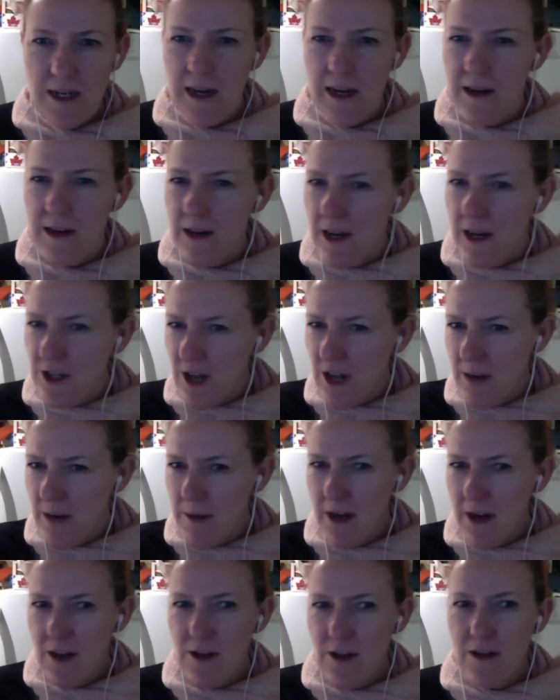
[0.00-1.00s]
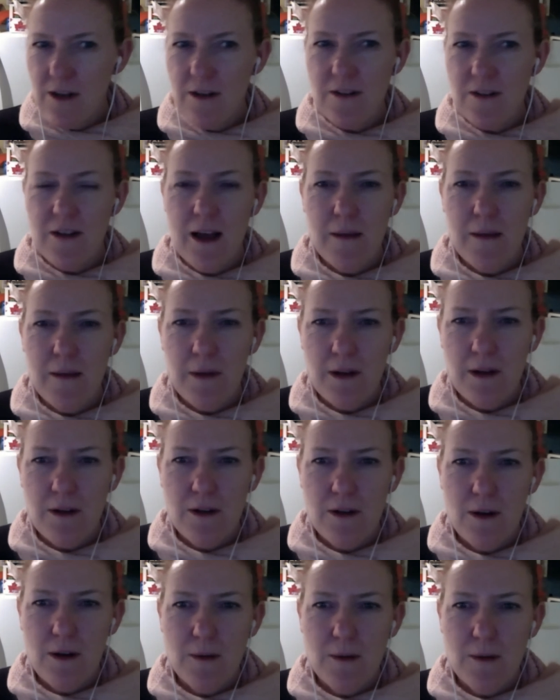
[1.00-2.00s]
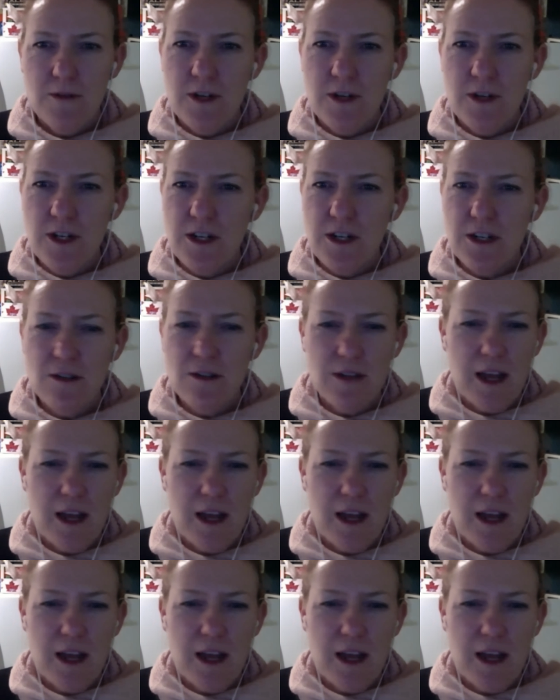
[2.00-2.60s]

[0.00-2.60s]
And Jen made a good observation too.